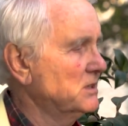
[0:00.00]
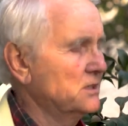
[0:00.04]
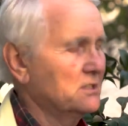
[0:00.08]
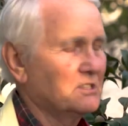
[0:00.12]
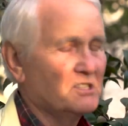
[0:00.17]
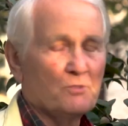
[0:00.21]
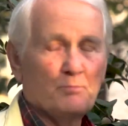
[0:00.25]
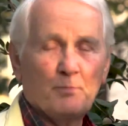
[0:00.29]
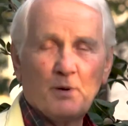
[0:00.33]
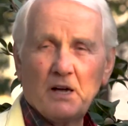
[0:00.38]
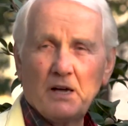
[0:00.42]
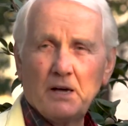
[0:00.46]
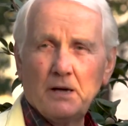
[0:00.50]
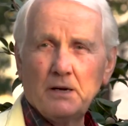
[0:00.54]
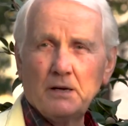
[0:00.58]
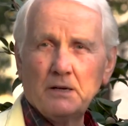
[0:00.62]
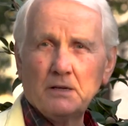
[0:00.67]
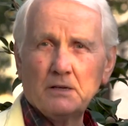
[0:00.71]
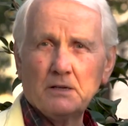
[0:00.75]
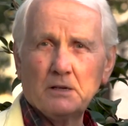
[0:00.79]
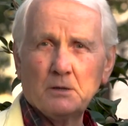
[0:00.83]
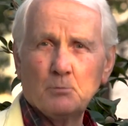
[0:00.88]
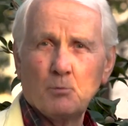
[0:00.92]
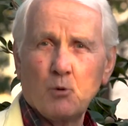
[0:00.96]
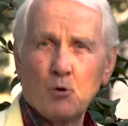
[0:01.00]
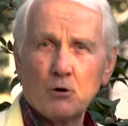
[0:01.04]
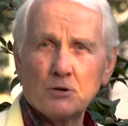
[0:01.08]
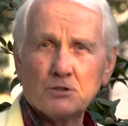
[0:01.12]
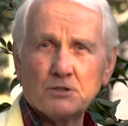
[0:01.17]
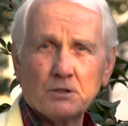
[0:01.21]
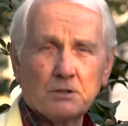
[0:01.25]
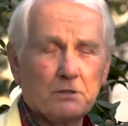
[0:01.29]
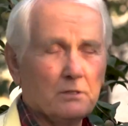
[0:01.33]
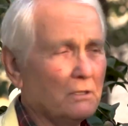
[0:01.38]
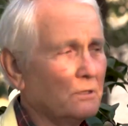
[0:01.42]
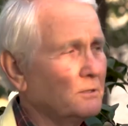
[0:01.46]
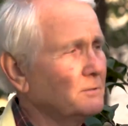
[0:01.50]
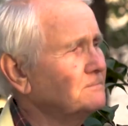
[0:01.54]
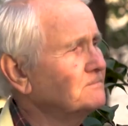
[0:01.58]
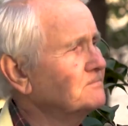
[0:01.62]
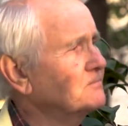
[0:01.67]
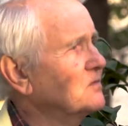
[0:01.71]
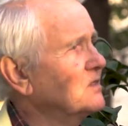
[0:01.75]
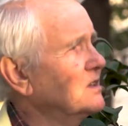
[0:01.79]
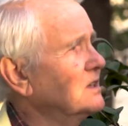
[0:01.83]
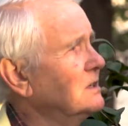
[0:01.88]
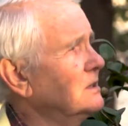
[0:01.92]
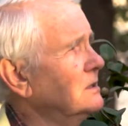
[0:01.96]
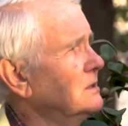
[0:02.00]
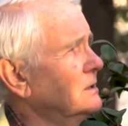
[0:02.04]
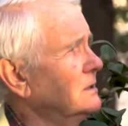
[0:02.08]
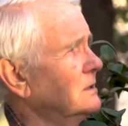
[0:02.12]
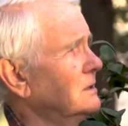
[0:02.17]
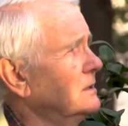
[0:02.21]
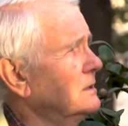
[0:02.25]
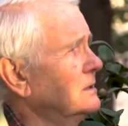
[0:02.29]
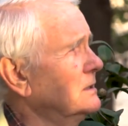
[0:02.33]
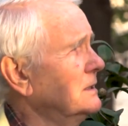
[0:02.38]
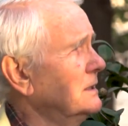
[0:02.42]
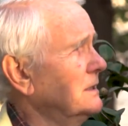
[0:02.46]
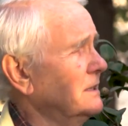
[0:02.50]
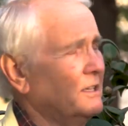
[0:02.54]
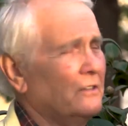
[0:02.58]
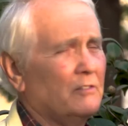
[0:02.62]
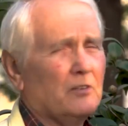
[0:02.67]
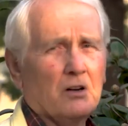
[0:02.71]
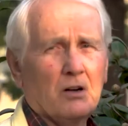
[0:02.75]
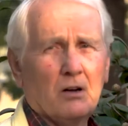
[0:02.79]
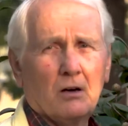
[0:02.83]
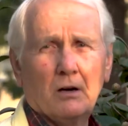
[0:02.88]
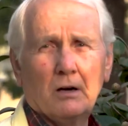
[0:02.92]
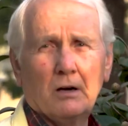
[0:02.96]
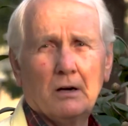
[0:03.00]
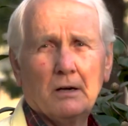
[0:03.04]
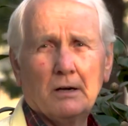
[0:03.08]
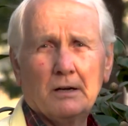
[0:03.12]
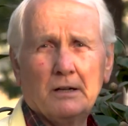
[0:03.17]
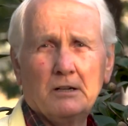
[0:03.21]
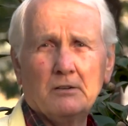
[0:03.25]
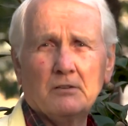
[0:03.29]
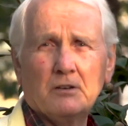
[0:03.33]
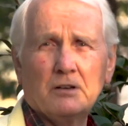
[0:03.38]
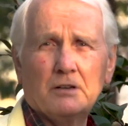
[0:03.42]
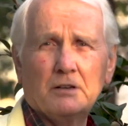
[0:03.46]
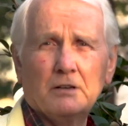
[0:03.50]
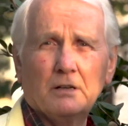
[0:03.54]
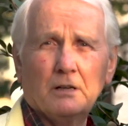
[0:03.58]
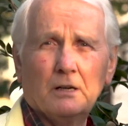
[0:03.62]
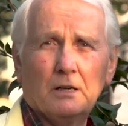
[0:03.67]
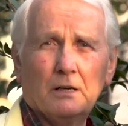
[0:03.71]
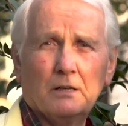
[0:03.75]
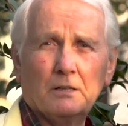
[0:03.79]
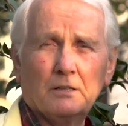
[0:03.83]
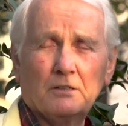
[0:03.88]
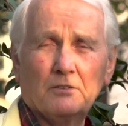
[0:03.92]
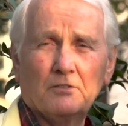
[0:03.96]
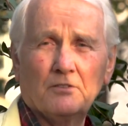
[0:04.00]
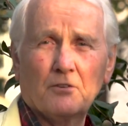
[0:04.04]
Spain, in Portugal, even the